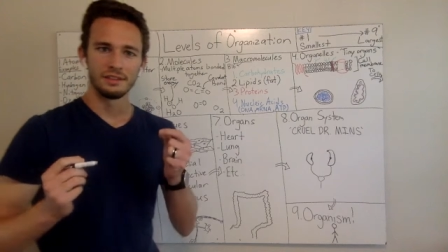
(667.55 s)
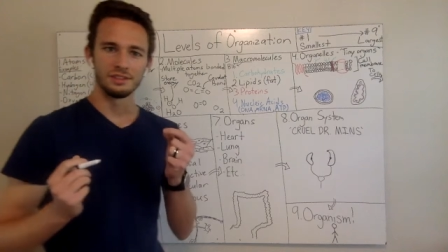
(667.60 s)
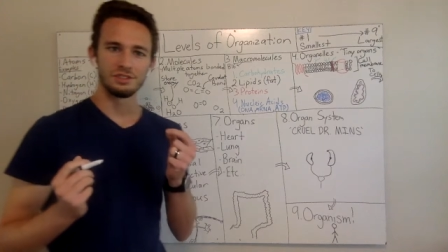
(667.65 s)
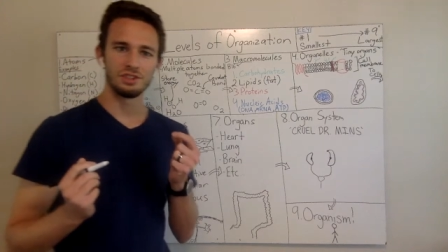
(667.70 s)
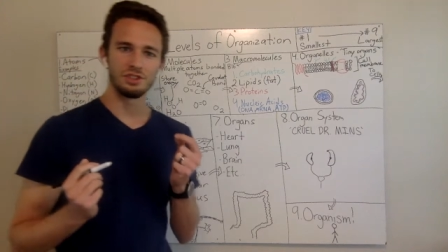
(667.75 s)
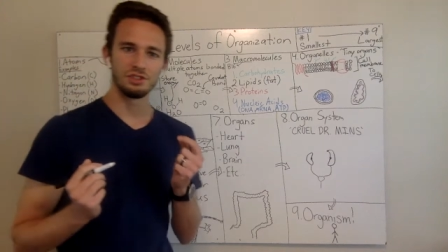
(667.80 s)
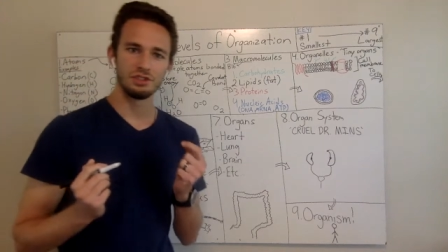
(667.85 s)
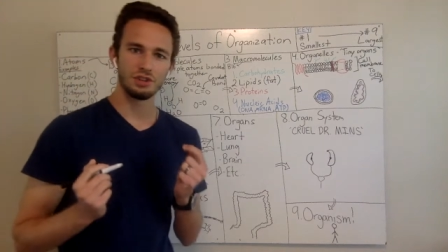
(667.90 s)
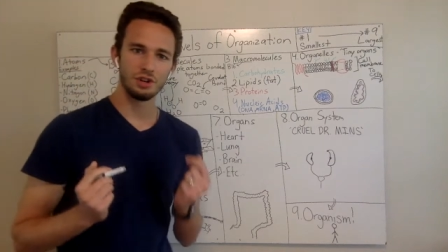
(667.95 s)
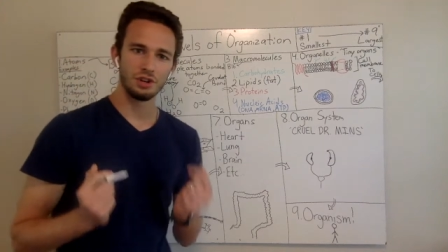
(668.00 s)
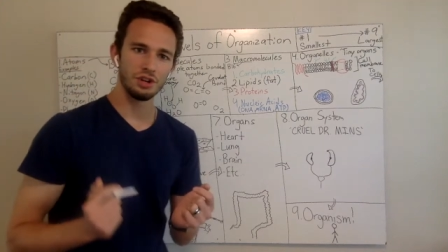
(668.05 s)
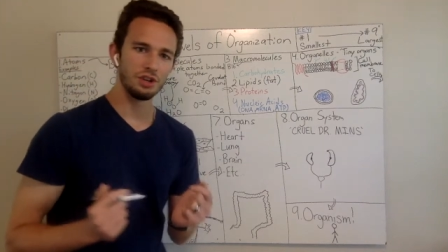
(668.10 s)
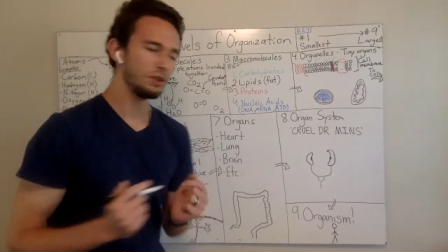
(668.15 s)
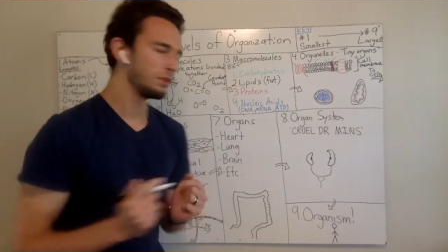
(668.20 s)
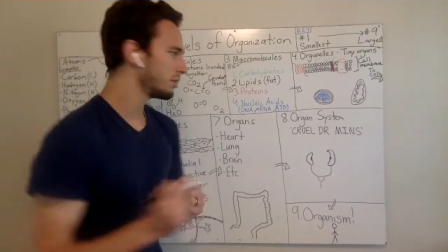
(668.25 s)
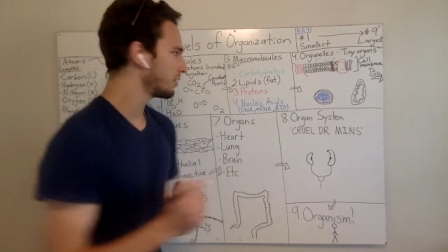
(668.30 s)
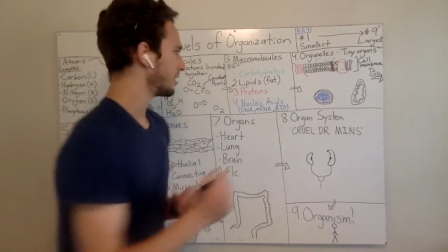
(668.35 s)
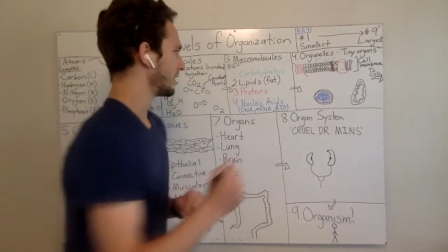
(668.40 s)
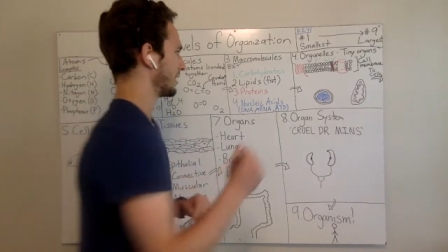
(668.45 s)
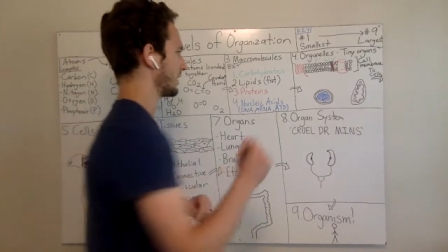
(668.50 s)
This is your
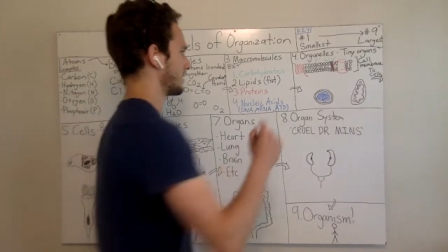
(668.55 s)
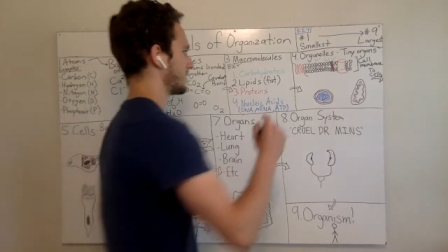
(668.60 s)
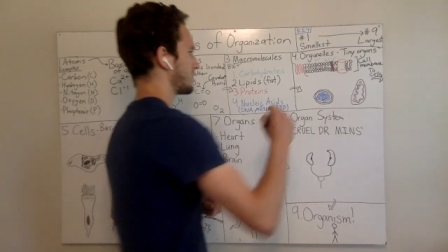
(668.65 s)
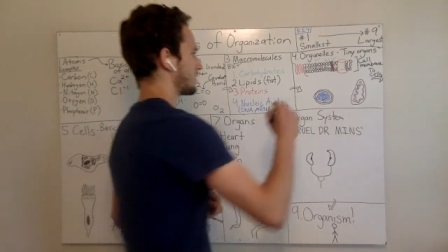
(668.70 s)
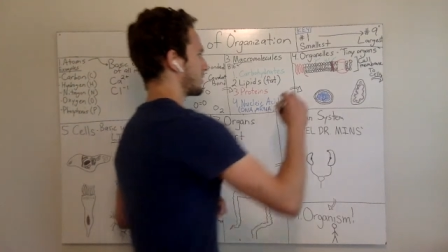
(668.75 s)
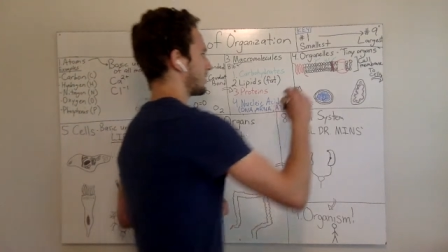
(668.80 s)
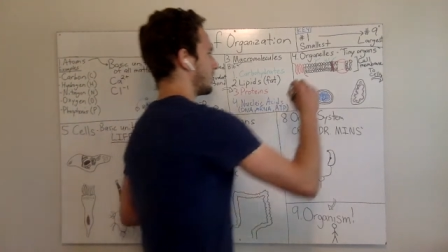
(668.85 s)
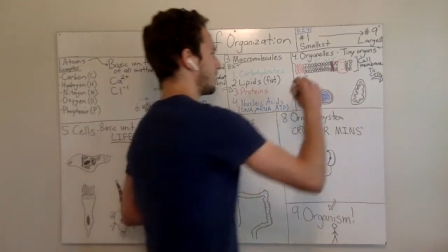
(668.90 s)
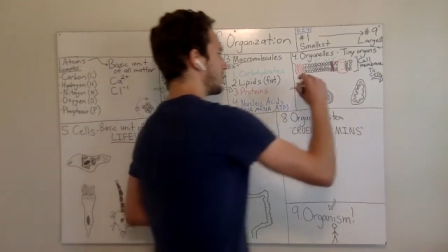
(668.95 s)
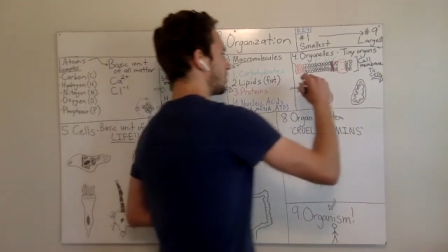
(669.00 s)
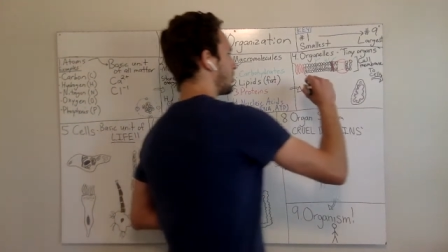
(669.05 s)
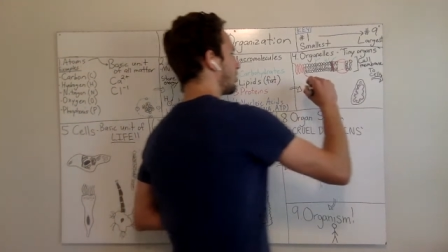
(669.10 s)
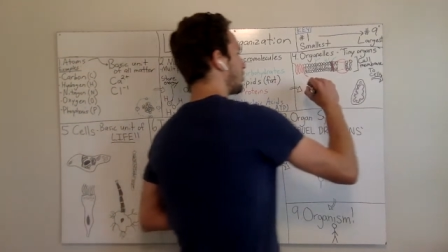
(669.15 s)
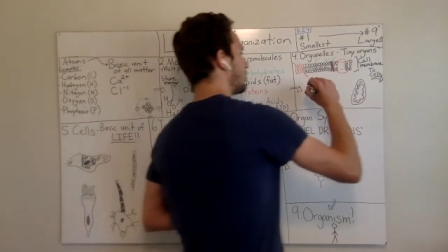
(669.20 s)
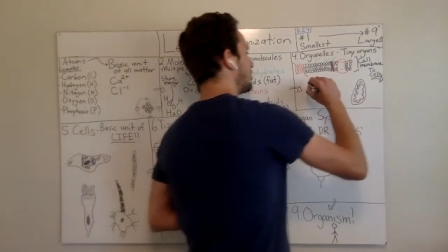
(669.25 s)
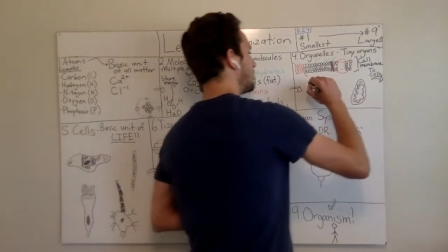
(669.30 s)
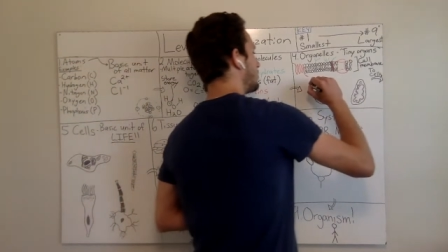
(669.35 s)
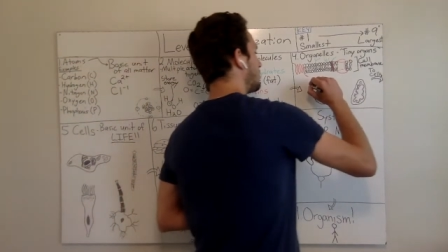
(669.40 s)
nucleus. Your